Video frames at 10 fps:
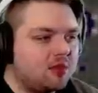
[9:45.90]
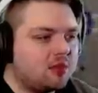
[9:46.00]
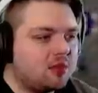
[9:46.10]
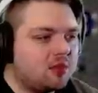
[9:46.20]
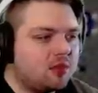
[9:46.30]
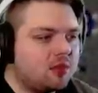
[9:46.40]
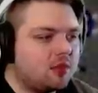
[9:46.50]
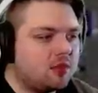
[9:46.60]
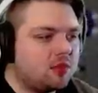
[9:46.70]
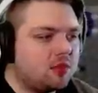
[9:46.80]

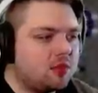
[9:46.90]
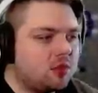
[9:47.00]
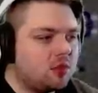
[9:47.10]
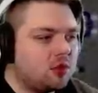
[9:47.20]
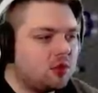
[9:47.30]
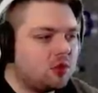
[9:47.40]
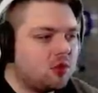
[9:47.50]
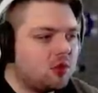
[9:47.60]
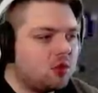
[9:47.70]
(no one is talking)